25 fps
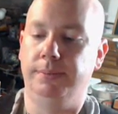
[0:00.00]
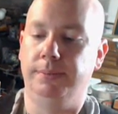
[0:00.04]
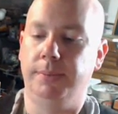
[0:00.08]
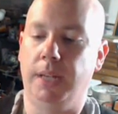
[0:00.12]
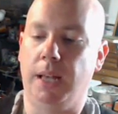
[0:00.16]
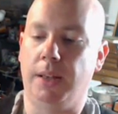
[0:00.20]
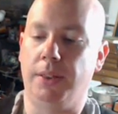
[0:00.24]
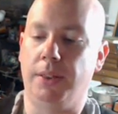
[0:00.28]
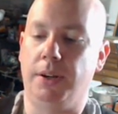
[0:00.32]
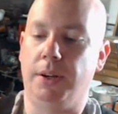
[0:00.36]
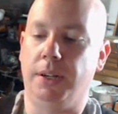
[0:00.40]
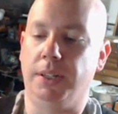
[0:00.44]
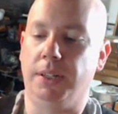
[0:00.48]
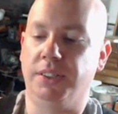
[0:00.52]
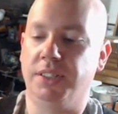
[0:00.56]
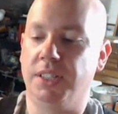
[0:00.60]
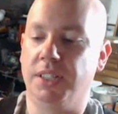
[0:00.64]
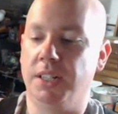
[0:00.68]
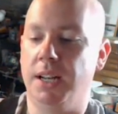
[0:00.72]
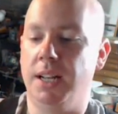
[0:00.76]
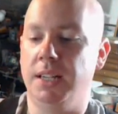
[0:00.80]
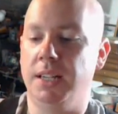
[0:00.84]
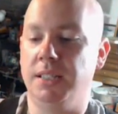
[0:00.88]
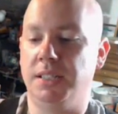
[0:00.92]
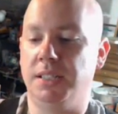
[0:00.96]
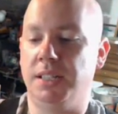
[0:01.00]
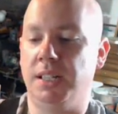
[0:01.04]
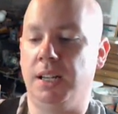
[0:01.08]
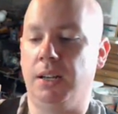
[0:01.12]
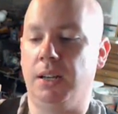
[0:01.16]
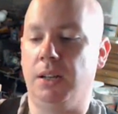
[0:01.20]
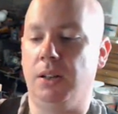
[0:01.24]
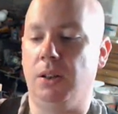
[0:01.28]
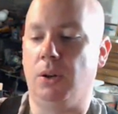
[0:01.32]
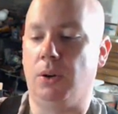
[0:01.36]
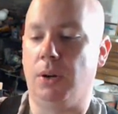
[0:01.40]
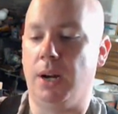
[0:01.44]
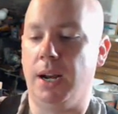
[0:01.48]
Yeah, there it is. Contains
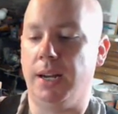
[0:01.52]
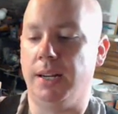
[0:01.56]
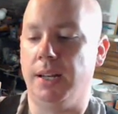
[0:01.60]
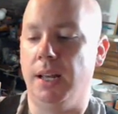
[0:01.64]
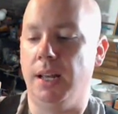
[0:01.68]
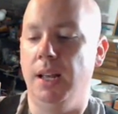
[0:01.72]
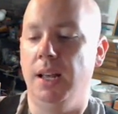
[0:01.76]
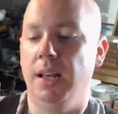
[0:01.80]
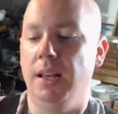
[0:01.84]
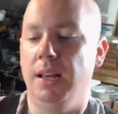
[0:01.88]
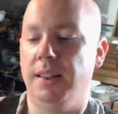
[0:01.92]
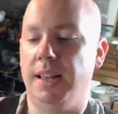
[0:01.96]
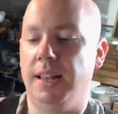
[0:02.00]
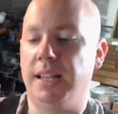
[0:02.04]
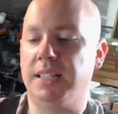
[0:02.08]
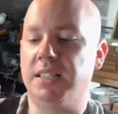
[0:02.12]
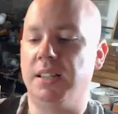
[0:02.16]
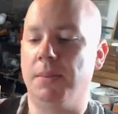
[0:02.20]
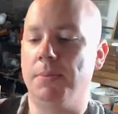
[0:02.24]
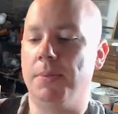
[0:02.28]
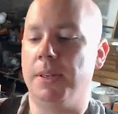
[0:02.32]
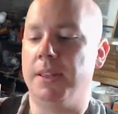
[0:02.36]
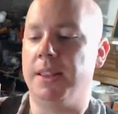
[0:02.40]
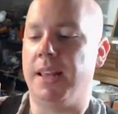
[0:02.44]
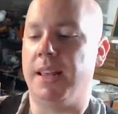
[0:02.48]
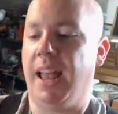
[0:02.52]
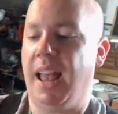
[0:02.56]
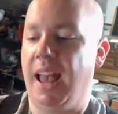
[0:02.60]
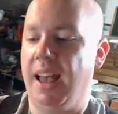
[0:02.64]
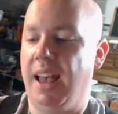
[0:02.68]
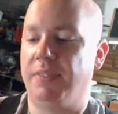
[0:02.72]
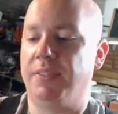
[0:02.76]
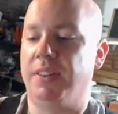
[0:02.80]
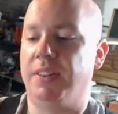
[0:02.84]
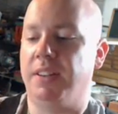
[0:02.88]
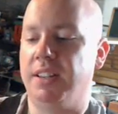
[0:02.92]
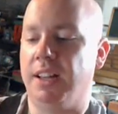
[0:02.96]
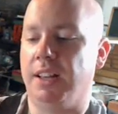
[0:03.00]
zinc chloride. That's something they
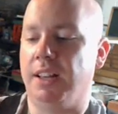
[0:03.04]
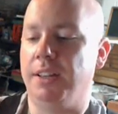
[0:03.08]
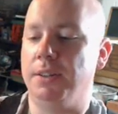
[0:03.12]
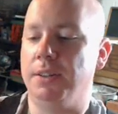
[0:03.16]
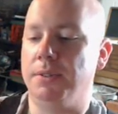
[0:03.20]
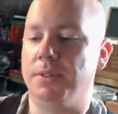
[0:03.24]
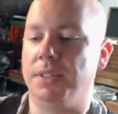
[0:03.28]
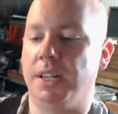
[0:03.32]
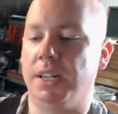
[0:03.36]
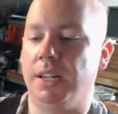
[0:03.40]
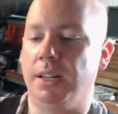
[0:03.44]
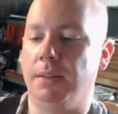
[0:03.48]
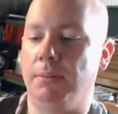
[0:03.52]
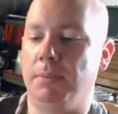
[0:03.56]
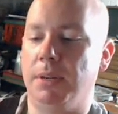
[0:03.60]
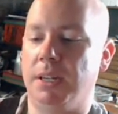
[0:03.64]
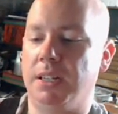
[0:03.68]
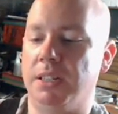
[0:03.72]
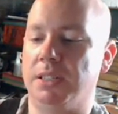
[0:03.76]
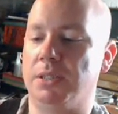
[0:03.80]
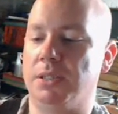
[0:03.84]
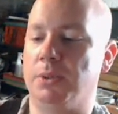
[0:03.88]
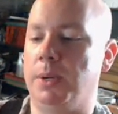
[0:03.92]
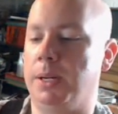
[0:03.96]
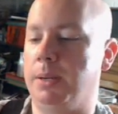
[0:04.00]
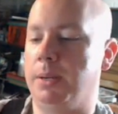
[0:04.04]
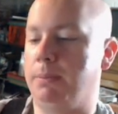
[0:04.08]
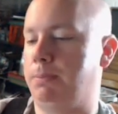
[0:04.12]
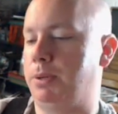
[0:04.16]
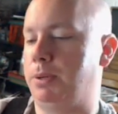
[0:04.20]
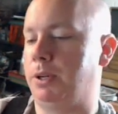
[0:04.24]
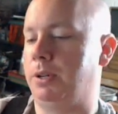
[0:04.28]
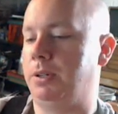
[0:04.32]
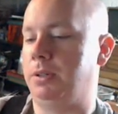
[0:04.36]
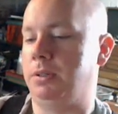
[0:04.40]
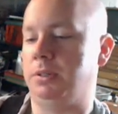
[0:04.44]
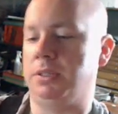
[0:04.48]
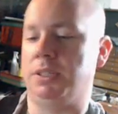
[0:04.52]
have to tell you is in it because when it
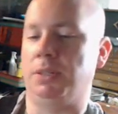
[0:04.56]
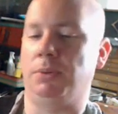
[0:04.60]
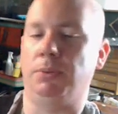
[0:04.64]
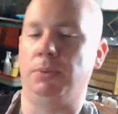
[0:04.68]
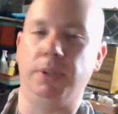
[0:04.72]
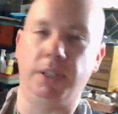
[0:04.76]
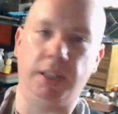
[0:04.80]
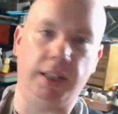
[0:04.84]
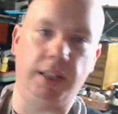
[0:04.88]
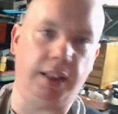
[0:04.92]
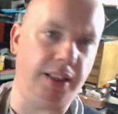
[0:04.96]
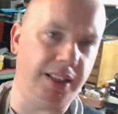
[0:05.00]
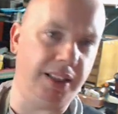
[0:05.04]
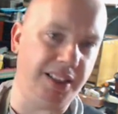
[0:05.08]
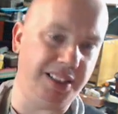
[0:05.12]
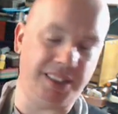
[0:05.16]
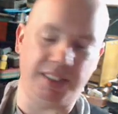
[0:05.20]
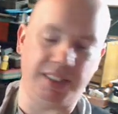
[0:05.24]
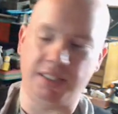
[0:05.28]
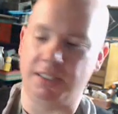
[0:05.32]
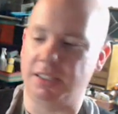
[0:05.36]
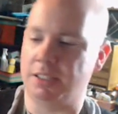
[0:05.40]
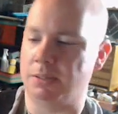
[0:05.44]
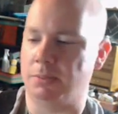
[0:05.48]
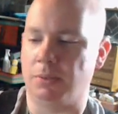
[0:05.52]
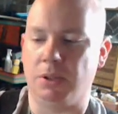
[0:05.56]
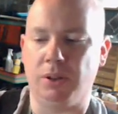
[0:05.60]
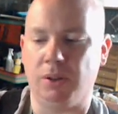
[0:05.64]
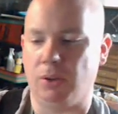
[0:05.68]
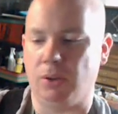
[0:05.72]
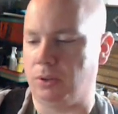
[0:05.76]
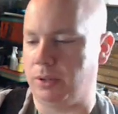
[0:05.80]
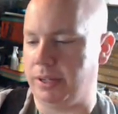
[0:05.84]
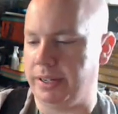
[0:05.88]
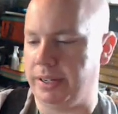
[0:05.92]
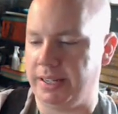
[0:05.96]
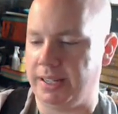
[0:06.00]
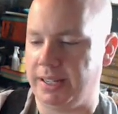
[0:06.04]
burns, it releases some
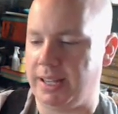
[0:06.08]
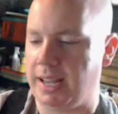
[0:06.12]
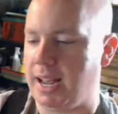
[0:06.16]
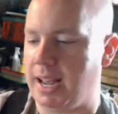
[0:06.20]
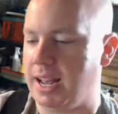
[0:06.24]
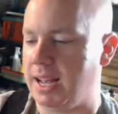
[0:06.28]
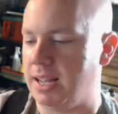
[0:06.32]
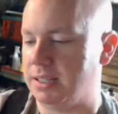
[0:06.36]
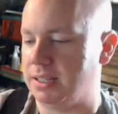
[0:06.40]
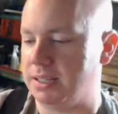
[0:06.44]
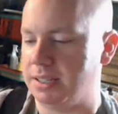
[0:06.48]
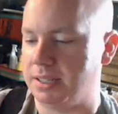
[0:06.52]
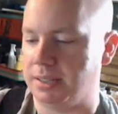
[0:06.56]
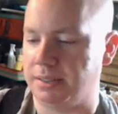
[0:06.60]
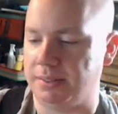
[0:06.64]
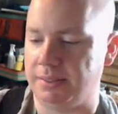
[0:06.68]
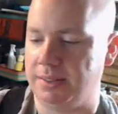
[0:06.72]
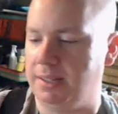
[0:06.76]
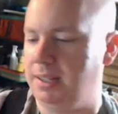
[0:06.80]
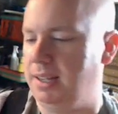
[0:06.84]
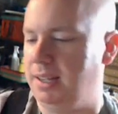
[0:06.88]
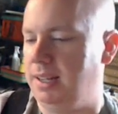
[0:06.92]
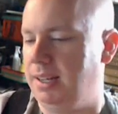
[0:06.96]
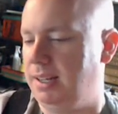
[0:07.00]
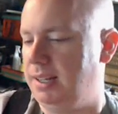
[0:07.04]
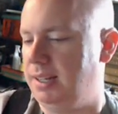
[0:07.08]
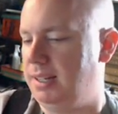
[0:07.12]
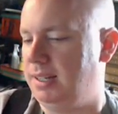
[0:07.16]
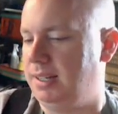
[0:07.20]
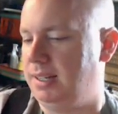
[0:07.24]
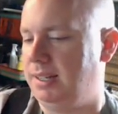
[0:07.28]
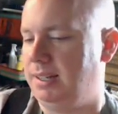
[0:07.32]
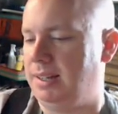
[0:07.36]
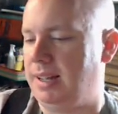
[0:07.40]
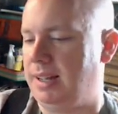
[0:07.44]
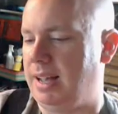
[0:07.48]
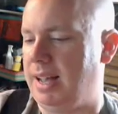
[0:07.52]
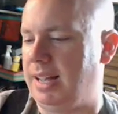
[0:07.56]
chlorine gas, and
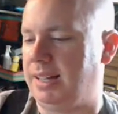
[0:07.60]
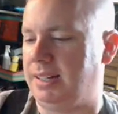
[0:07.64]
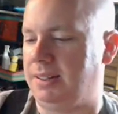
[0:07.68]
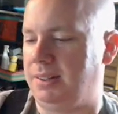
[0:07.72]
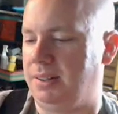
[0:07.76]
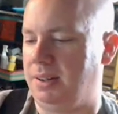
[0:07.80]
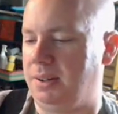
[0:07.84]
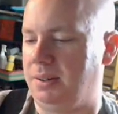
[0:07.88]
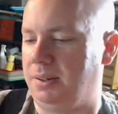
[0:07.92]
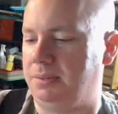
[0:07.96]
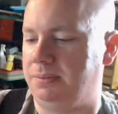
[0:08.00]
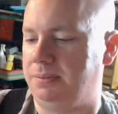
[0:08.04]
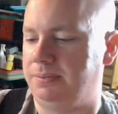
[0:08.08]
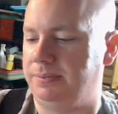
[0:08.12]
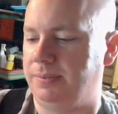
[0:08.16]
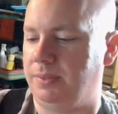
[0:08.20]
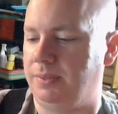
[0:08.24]
I don't know.